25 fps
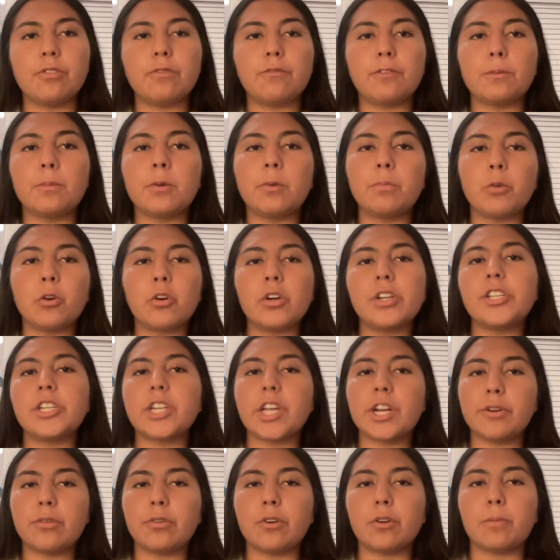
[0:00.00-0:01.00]
from a more
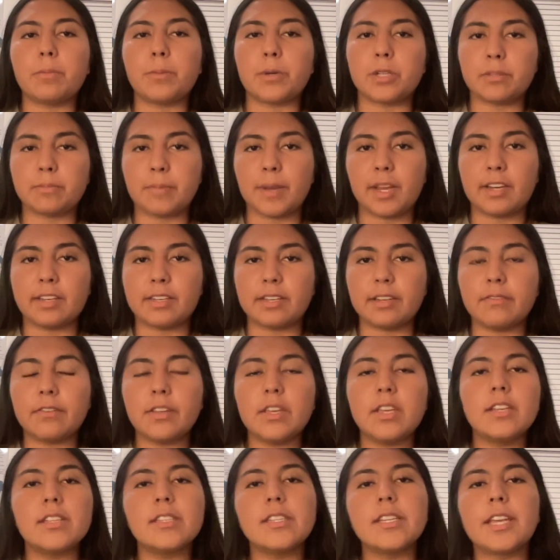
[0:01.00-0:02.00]
general perspective
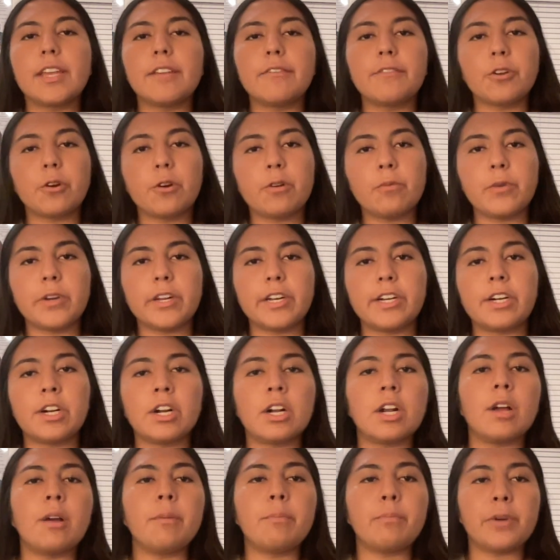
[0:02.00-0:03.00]
to give your reader
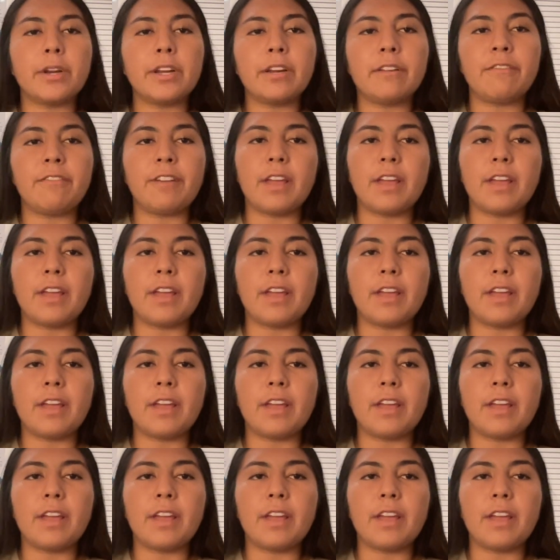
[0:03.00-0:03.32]
a brief